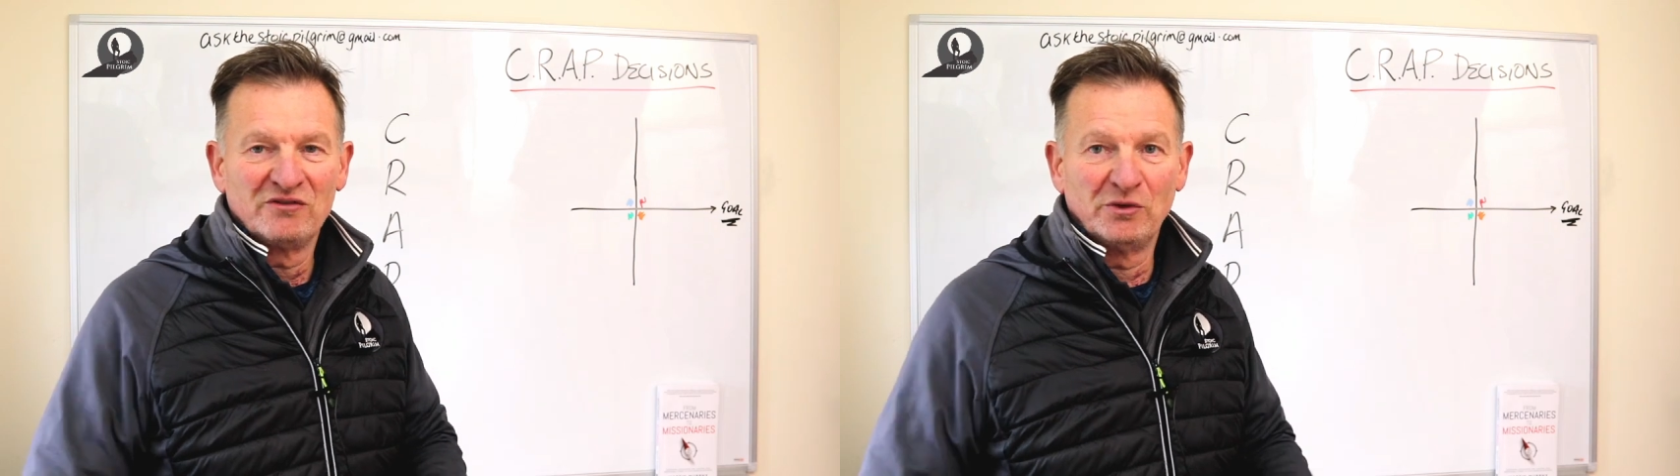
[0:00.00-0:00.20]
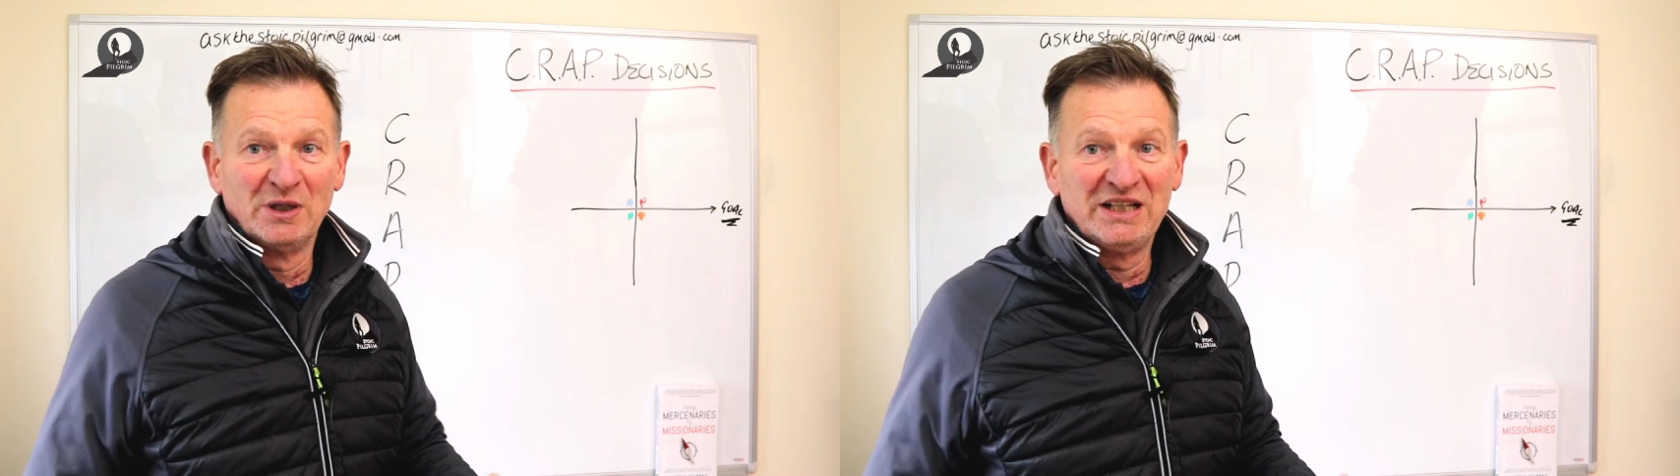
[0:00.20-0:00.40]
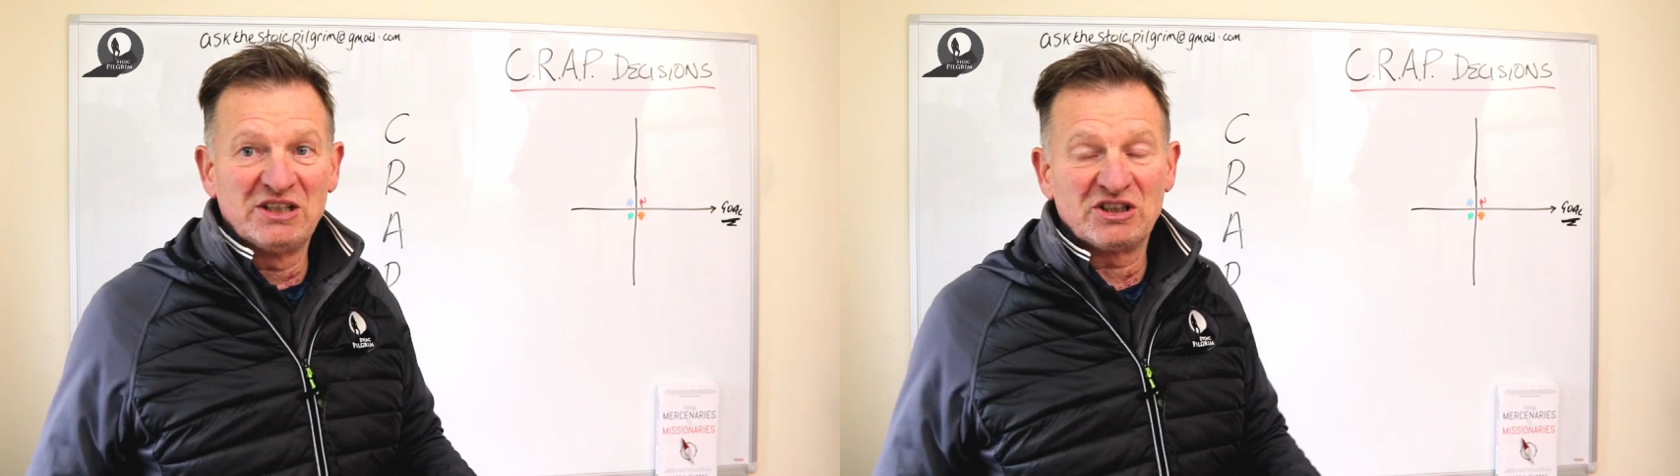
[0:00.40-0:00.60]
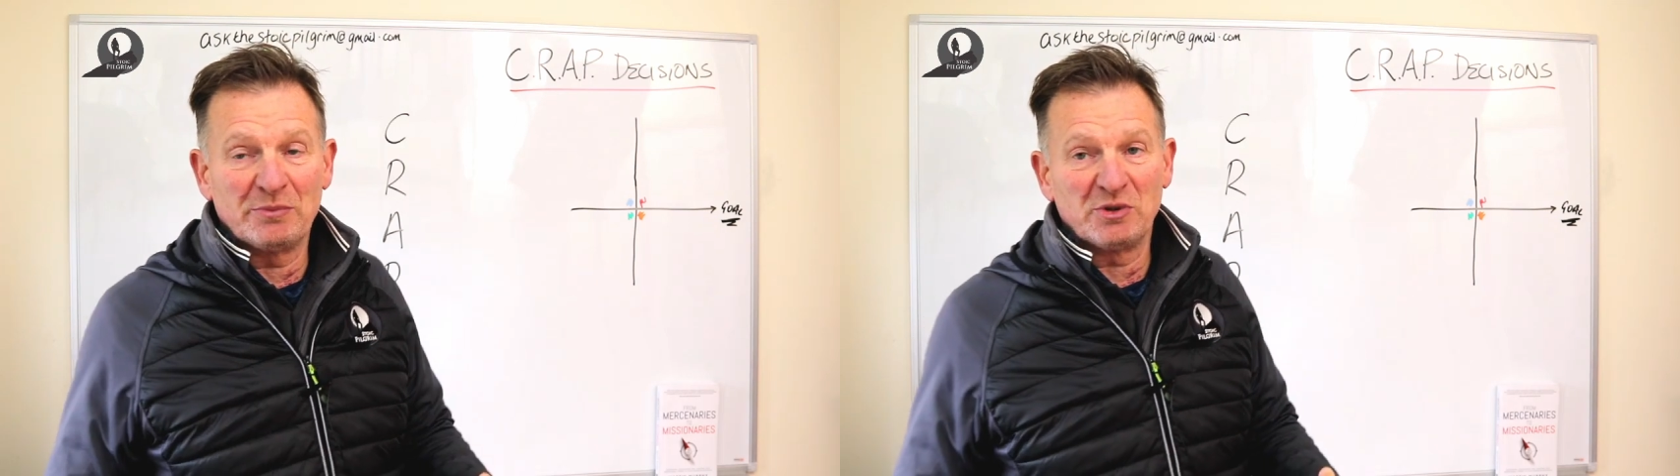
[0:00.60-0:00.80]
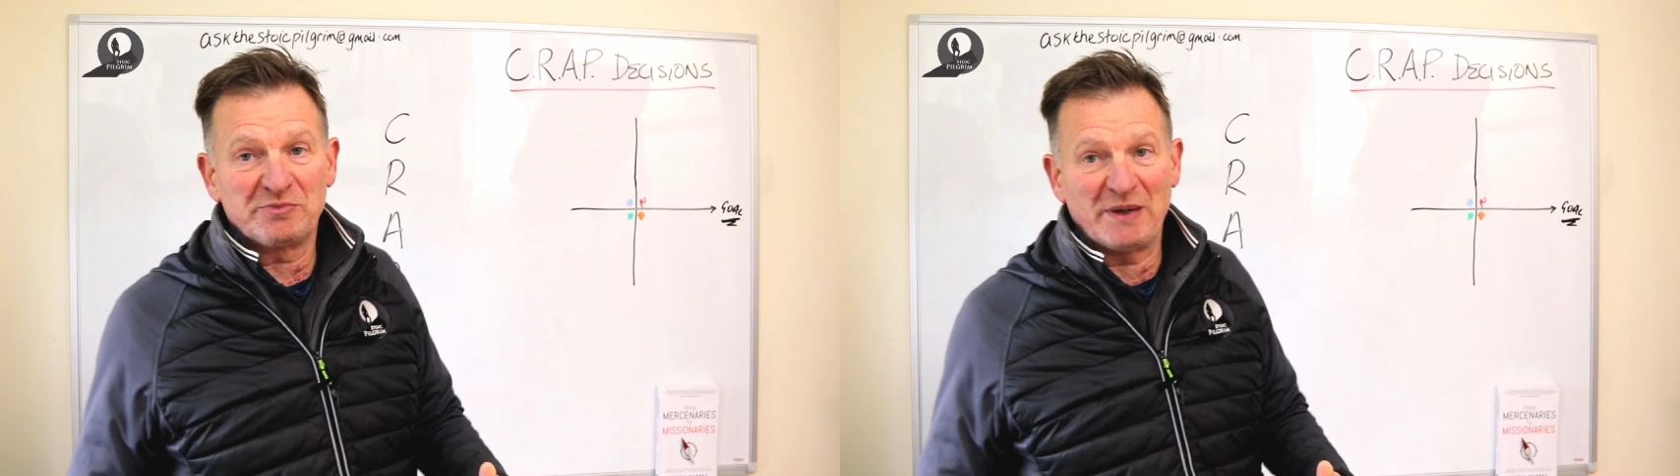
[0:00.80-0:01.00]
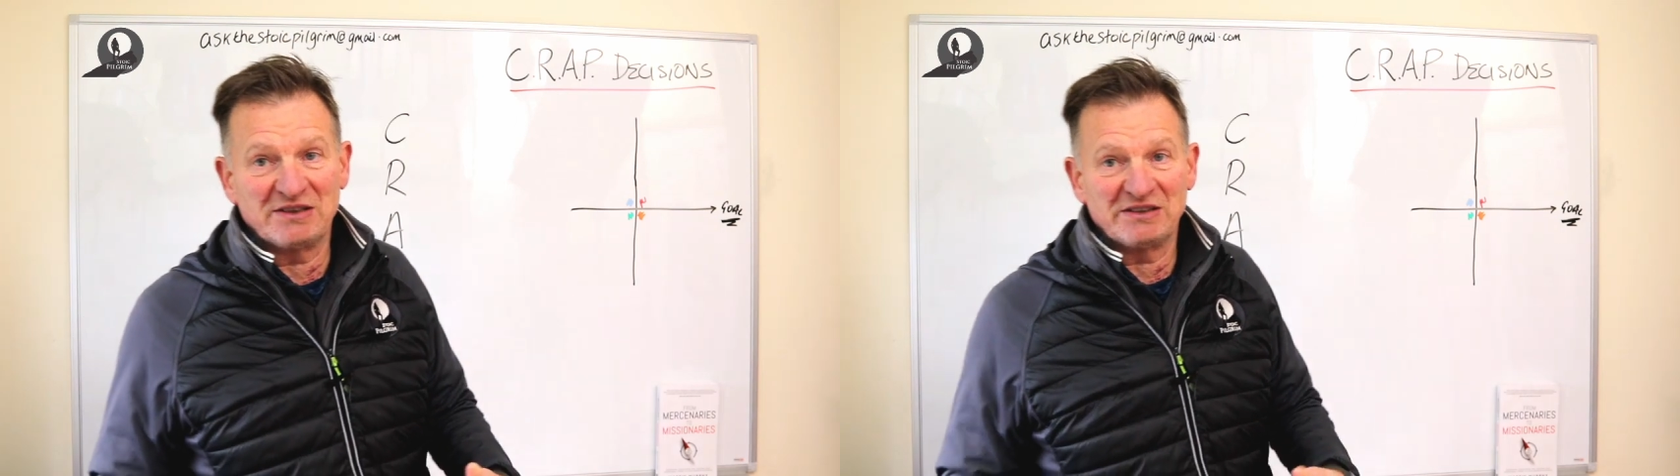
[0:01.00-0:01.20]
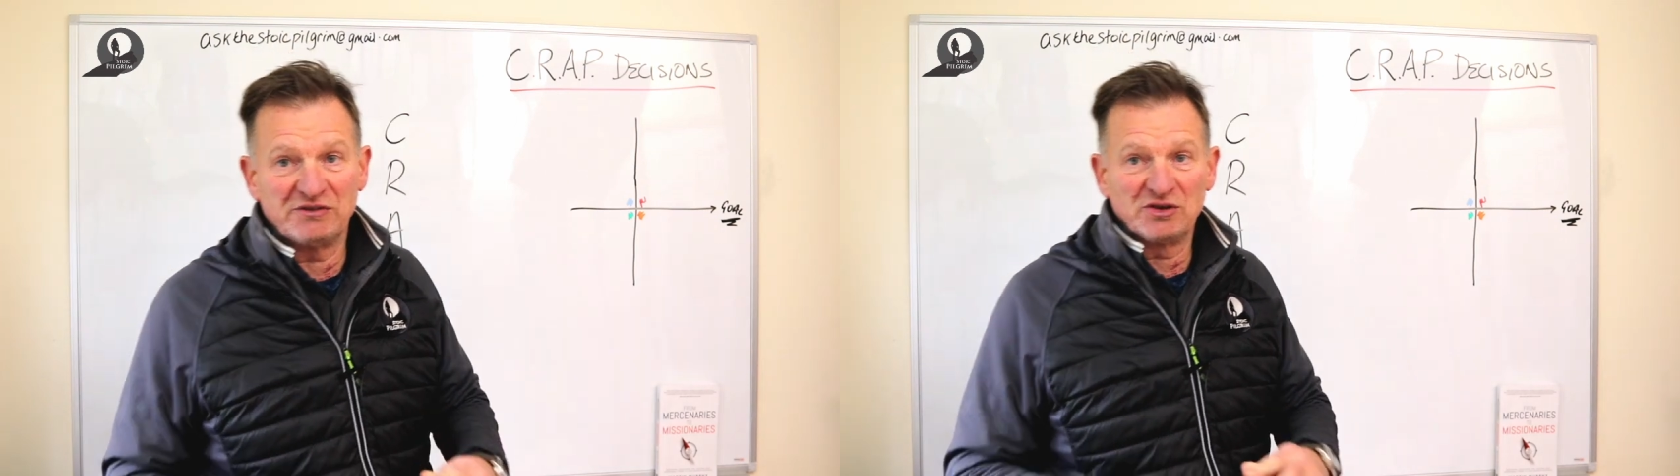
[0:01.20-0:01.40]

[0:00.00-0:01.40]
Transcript: from a leadership perspective,